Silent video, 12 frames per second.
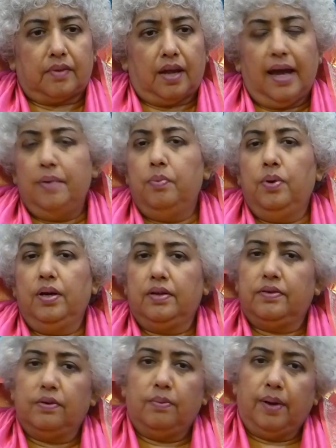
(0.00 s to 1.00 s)
and work
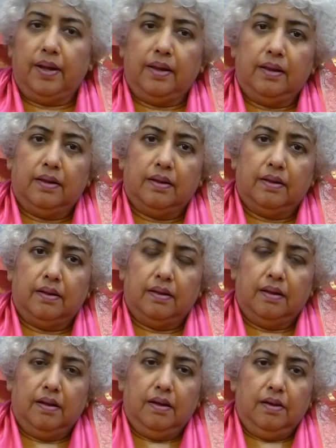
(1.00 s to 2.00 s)
so well.
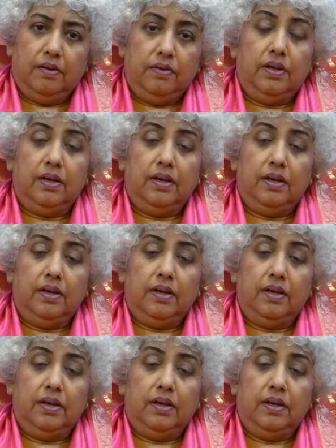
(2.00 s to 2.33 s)
You